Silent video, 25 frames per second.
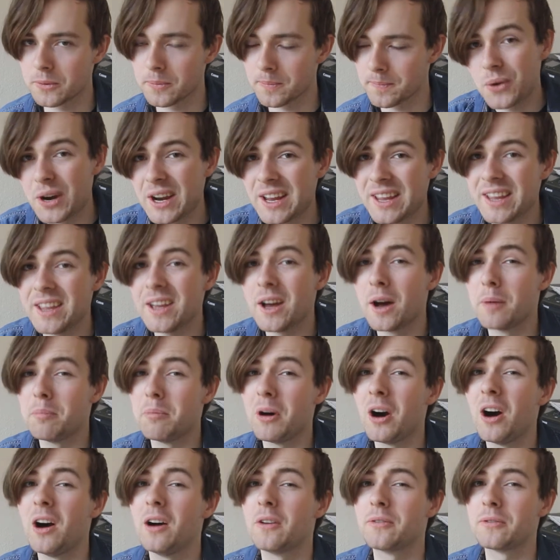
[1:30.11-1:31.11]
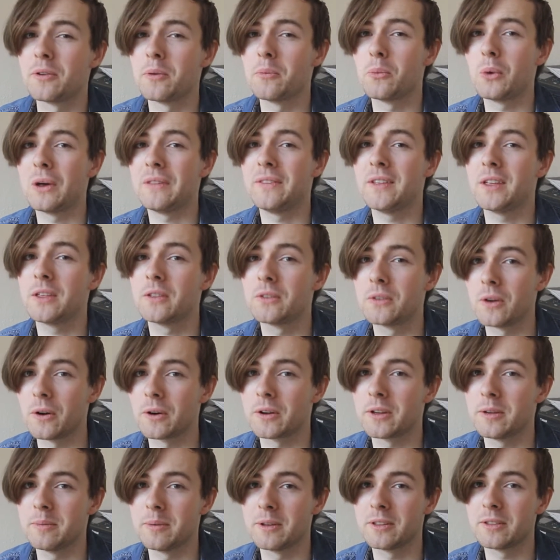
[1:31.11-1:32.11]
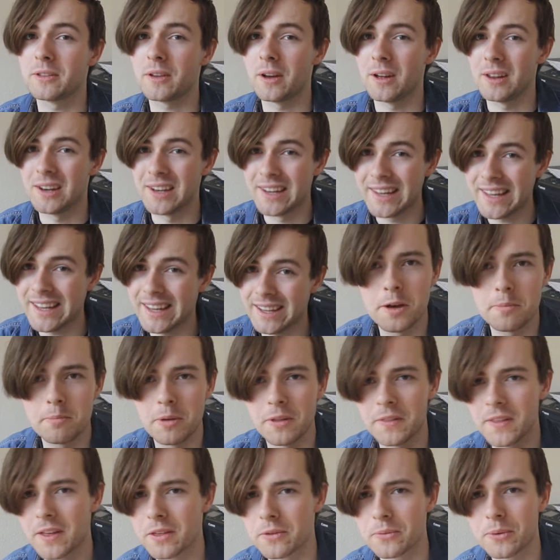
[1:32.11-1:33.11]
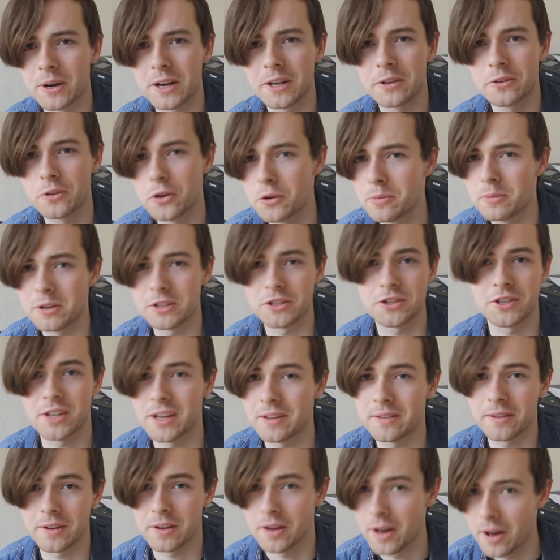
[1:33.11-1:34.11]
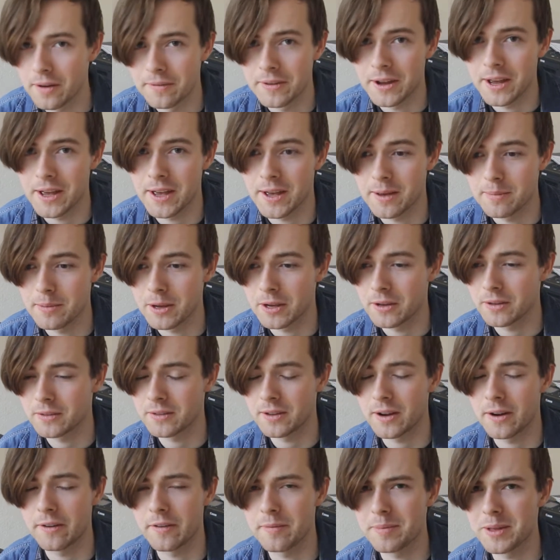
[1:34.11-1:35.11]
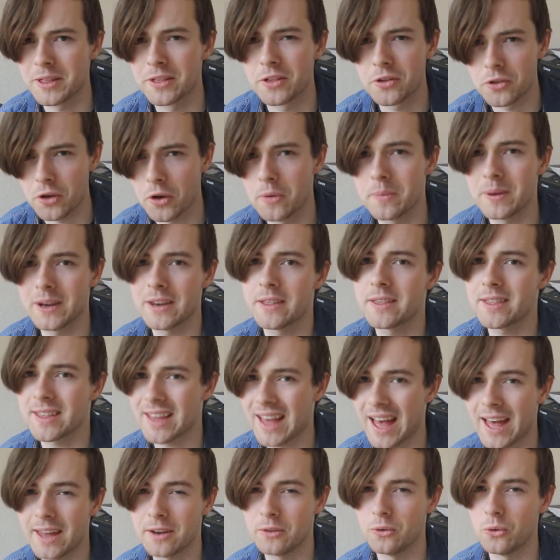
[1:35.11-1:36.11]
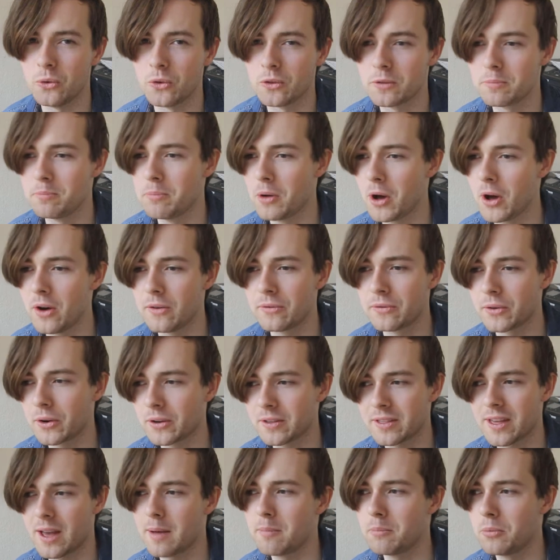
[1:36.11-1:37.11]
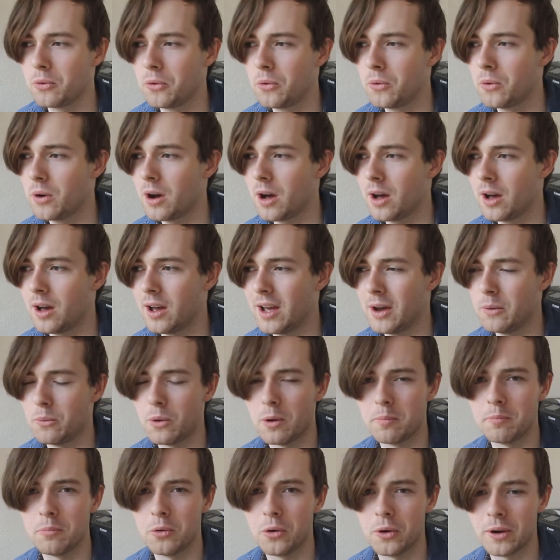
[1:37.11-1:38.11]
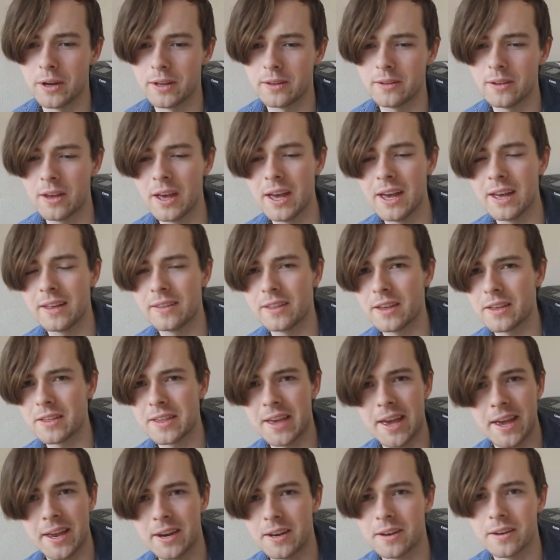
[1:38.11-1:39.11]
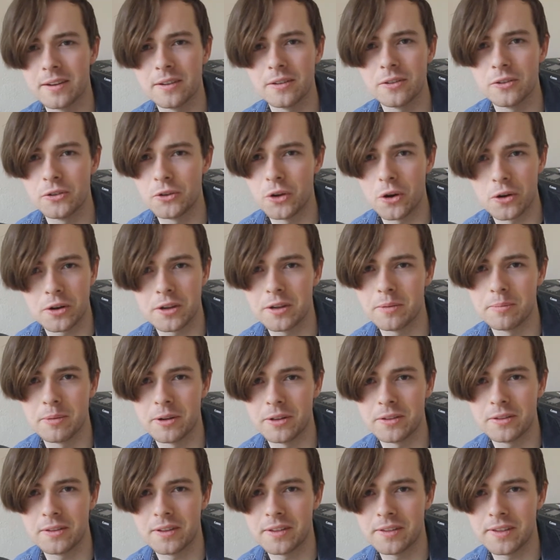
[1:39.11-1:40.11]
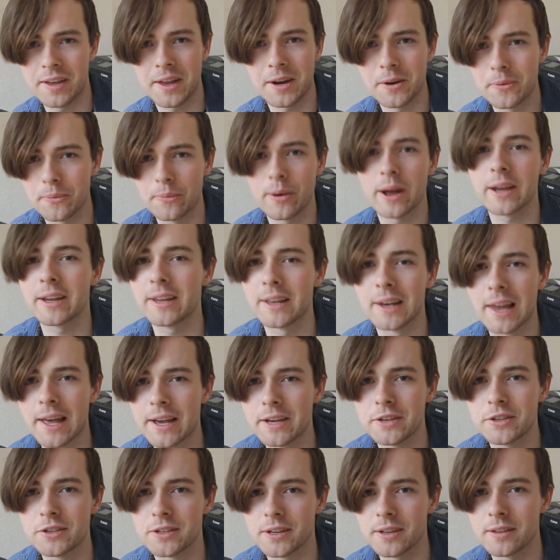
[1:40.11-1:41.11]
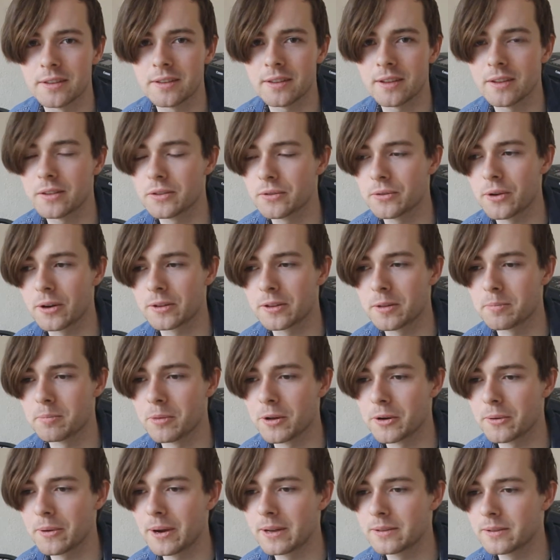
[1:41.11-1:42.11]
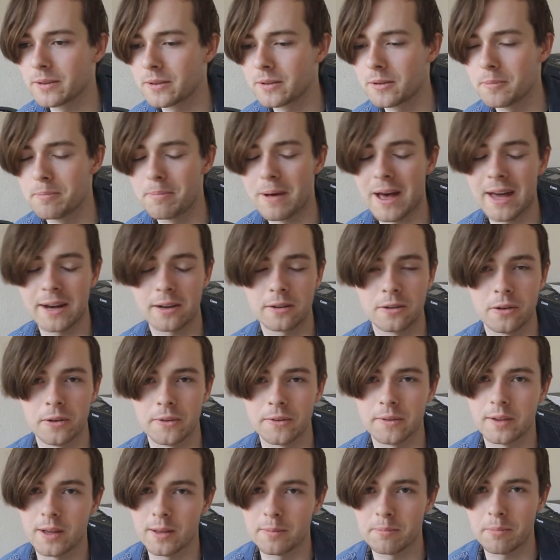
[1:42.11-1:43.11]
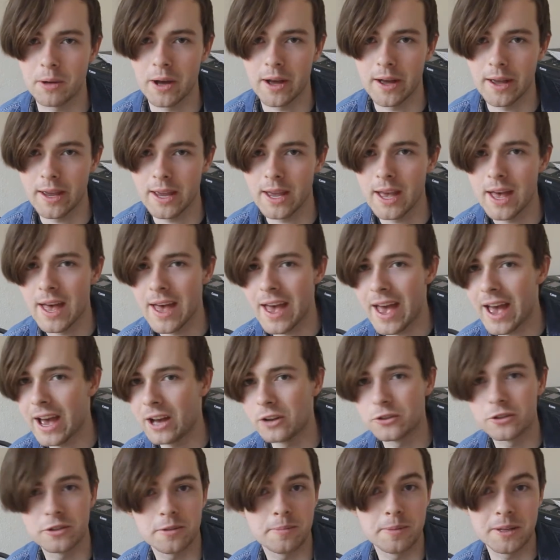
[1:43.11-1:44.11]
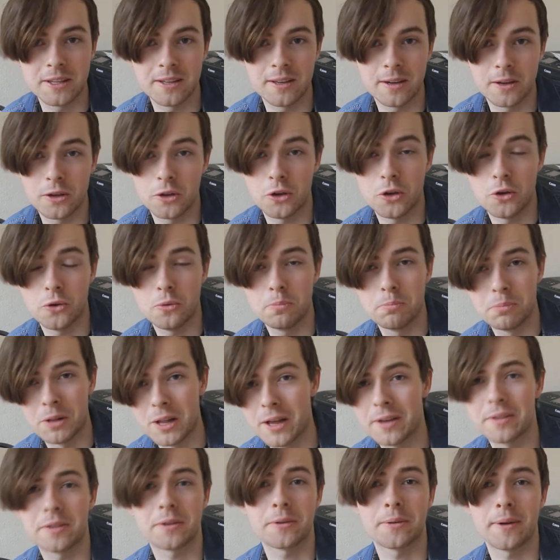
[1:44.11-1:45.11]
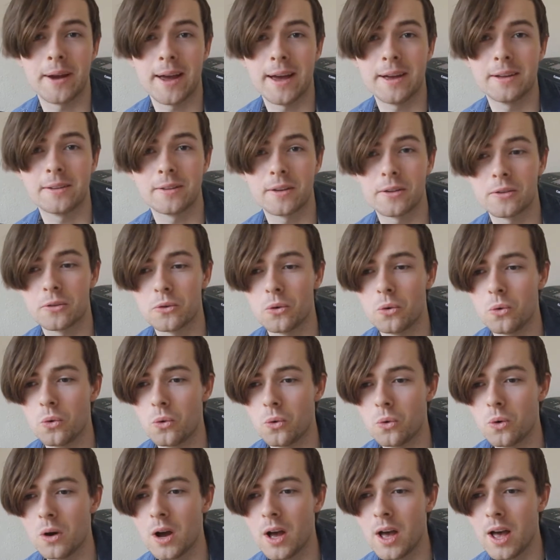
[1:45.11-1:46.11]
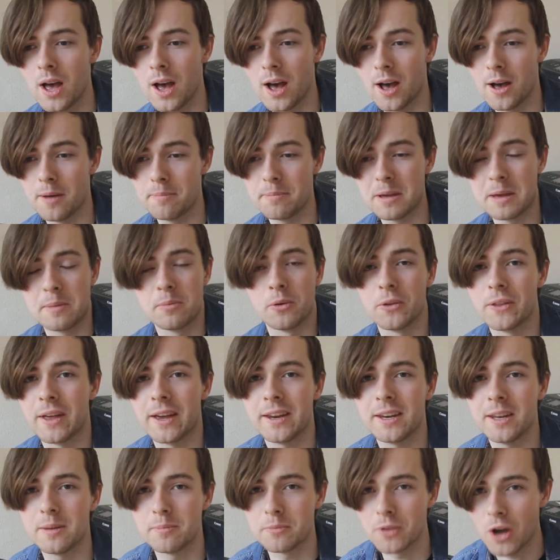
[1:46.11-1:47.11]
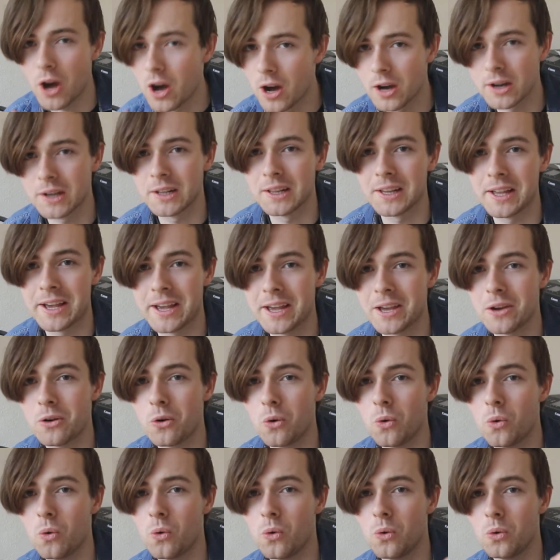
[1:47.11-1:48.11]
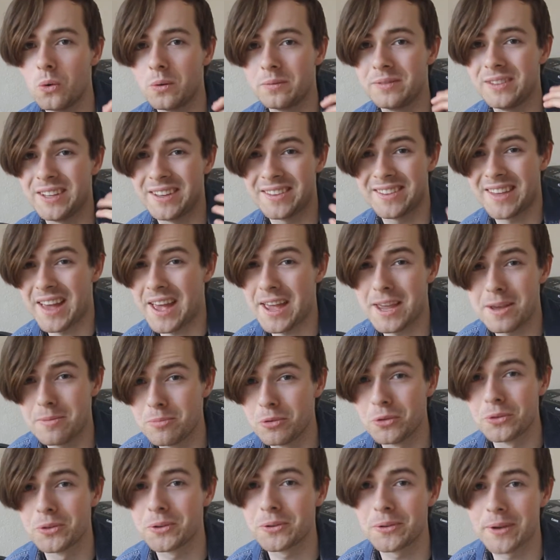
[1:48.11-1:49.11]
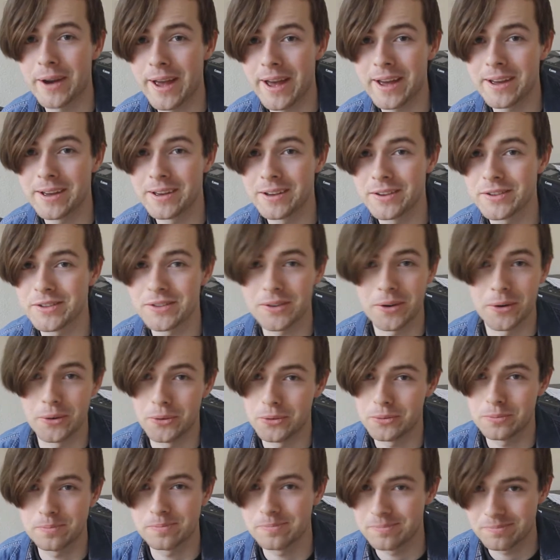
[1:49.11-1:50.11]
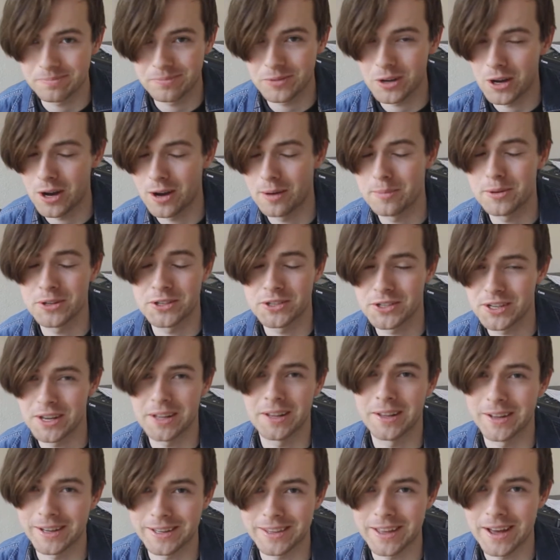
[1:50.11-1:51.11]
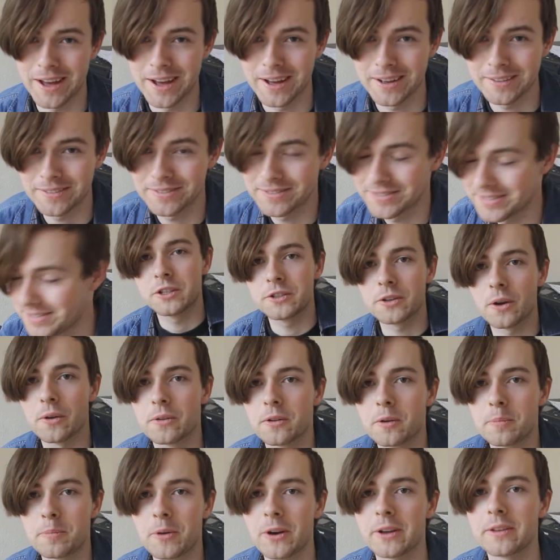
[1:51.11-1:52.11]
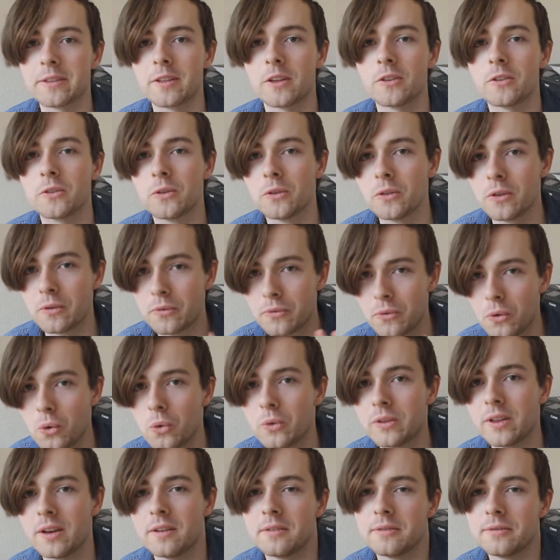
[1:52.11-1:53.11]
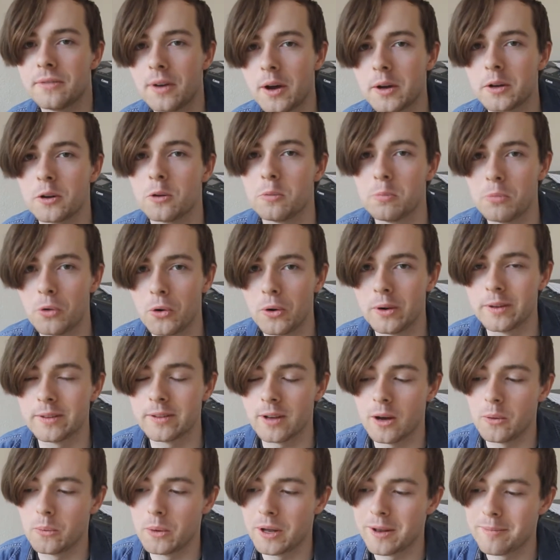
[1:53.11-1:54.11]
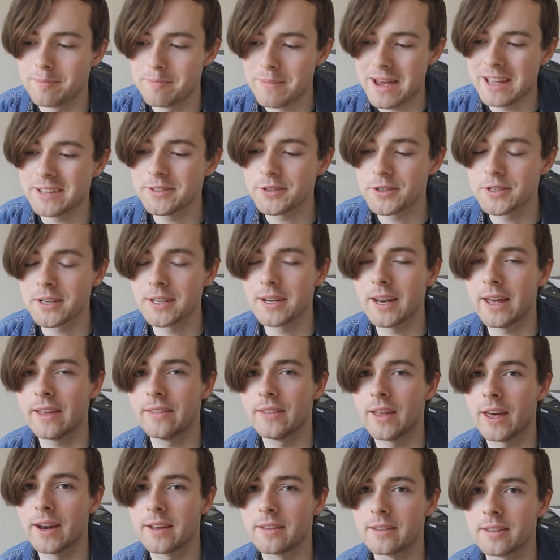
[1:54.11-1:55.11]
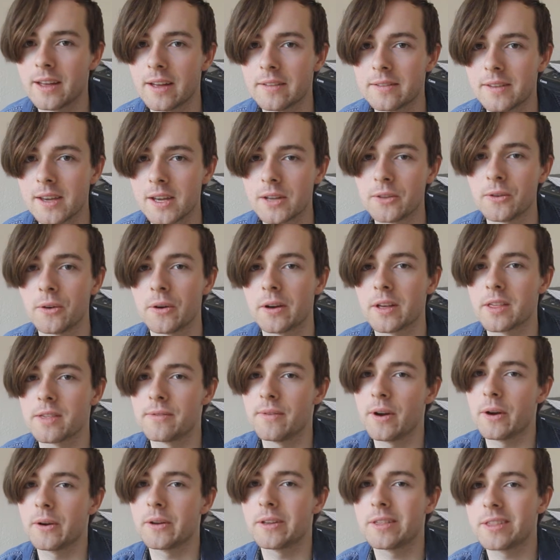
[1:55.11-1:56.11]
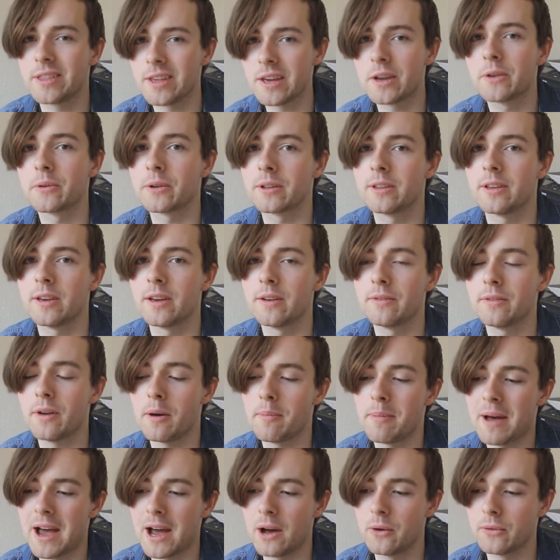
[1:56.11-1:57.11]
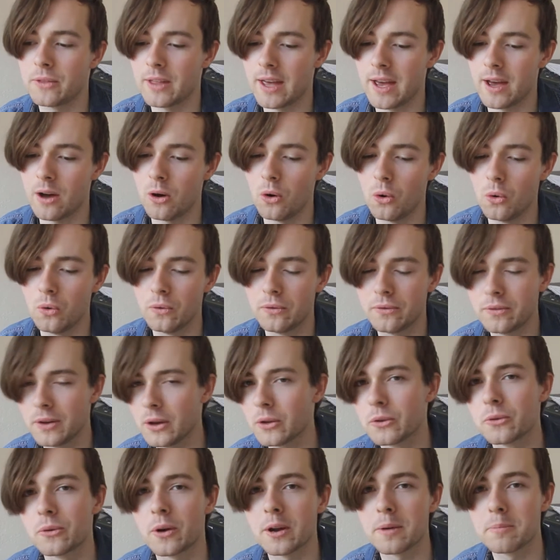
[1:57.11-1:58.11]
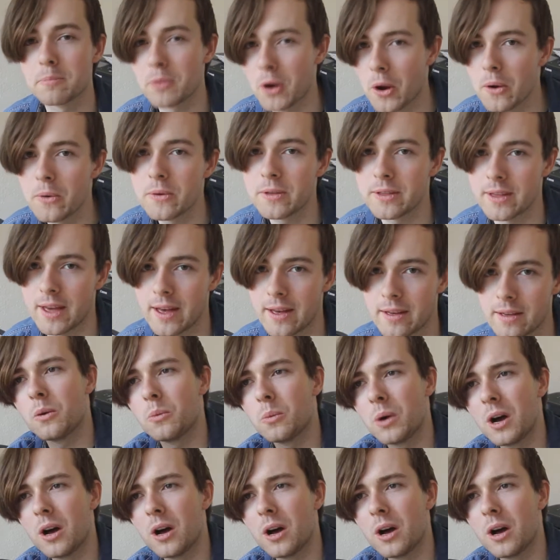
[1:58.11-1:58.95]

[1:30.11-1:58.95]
3, apart from when these documents are leaked. But there's really too much shit to cover here because there have been so many scandals. But for example, at one point, these hidden documents, these hidden regulations instructed moderators to ban content by LGBTQ plus creators, or people they deemed ugly, or disabled creators, or garbage shit like that. Which also brings us to the fourth and final point I want to mention, and that is that TikTok is very secretive about their whole filtering process.